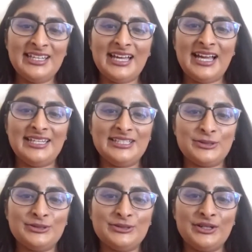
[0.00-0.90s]
And it's
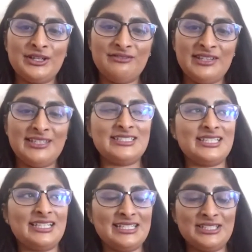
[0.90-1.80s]
also convenient to
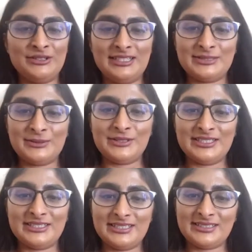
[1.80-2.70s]
get to uni as well because
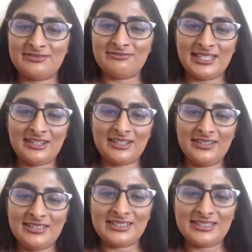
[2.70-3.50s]
it's really close.